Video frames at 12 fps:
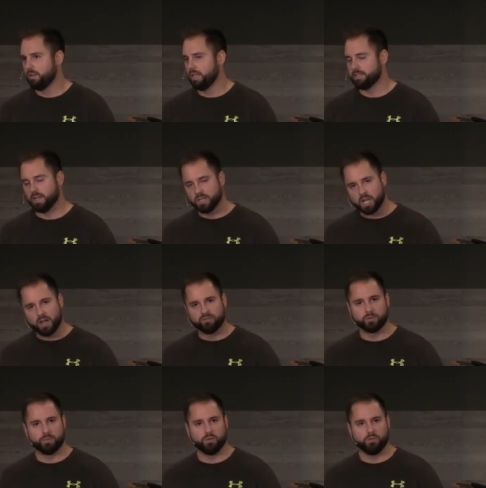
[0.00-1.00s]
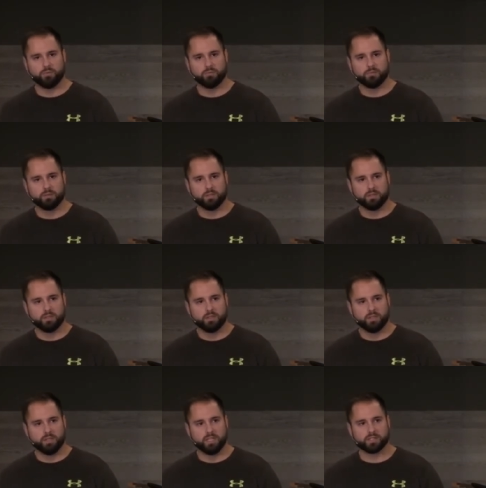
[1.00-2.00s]
He's uncomfortable.
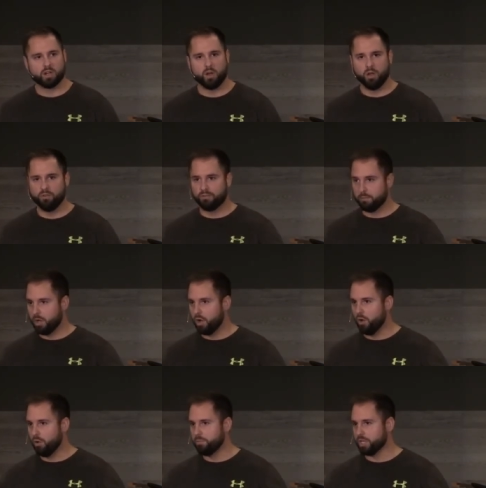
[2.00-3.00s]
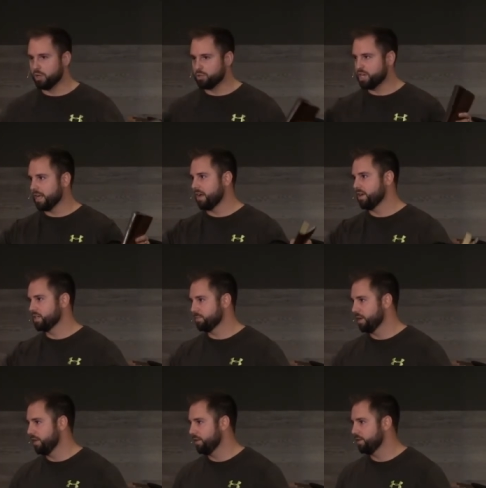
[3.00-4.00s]
He's called from home to go check on his
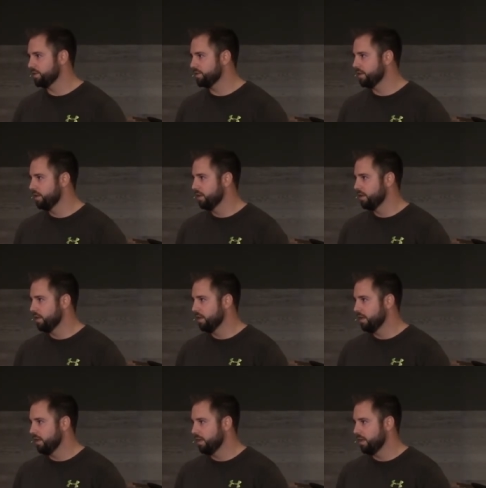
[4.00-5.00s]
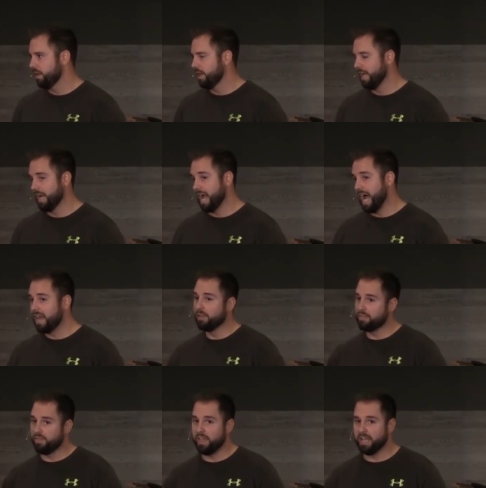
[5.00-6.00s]
brothers. And I
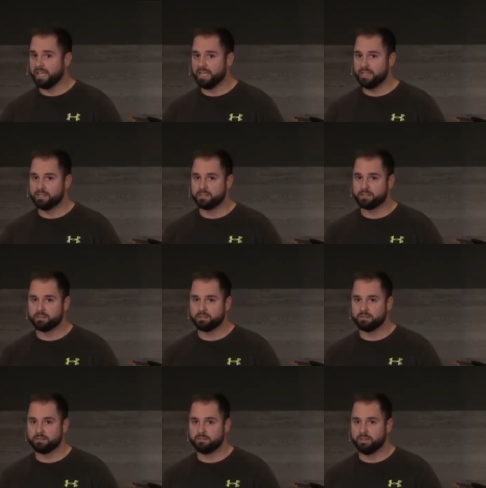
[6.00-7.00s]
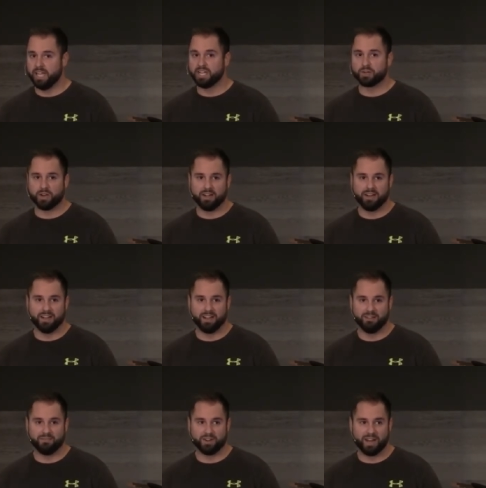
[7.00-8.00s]
don't think he's ignorant
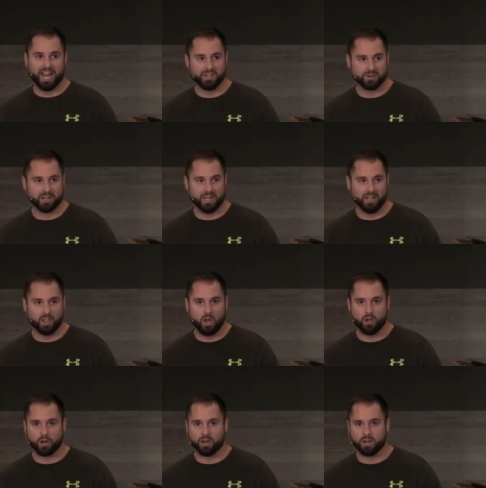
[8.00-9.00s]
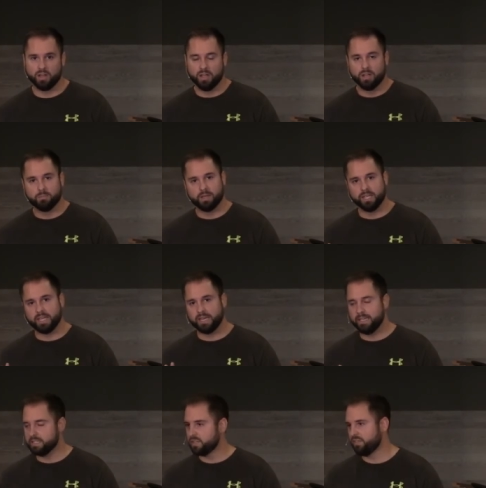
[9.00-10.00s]
of their hatred any longer, but yet
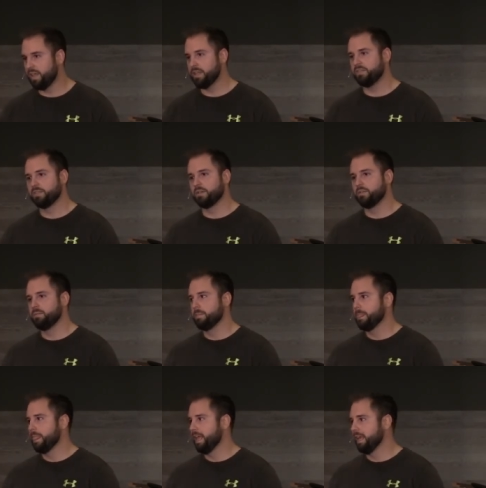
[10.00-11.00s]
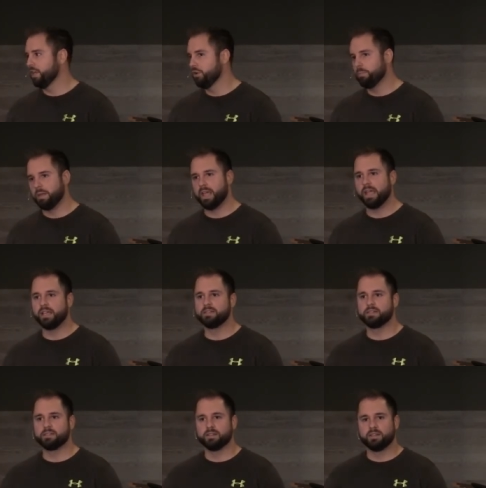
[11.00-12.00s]
he is faithful and he
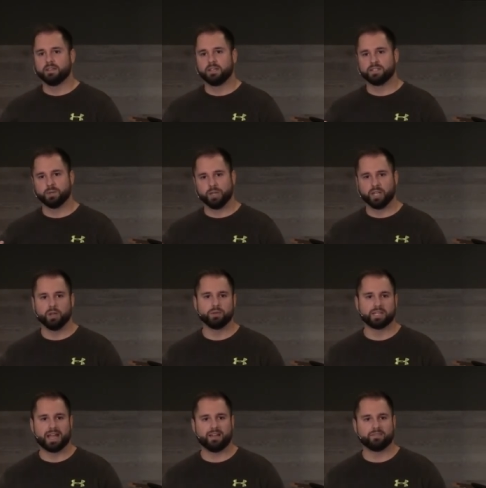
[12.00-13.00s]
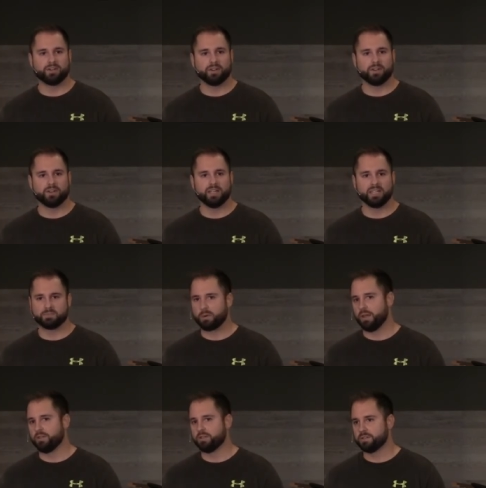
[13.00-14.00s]
obeys, and so he goes after his
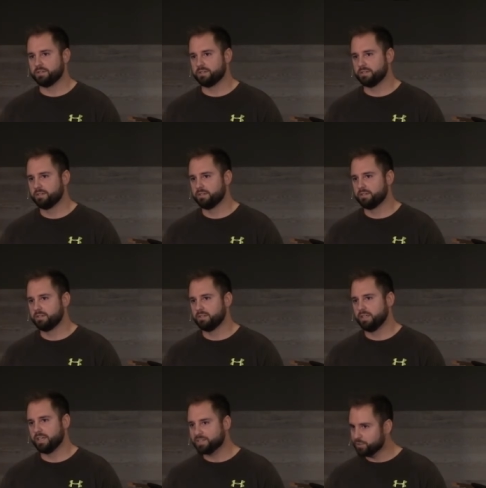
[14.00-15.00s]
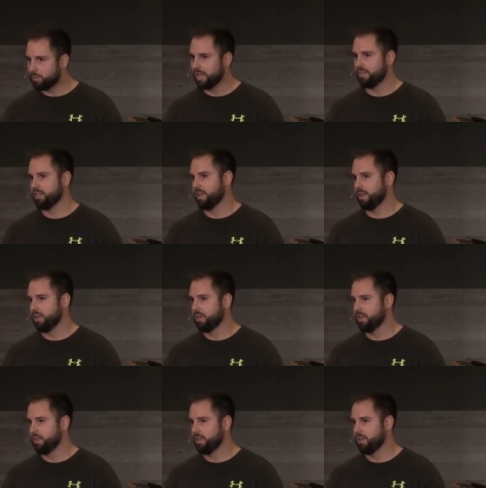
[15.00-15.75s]
brothers. He does the right thing.